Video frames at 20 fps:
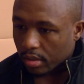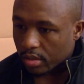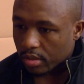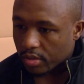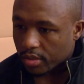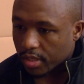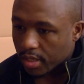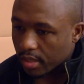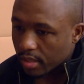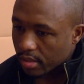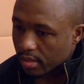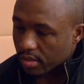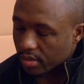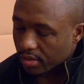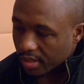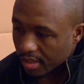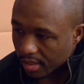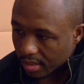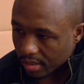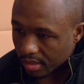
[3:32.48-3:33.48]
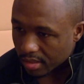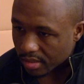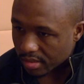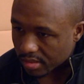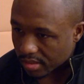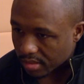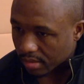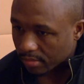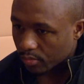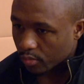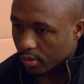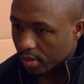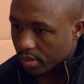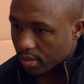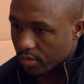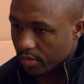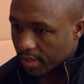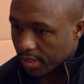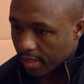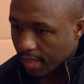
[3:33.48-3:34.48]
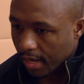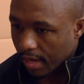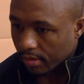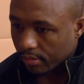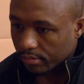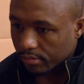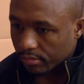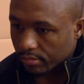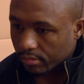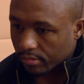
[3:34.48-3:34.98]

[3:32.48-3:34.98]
you get in, you get into something what you get out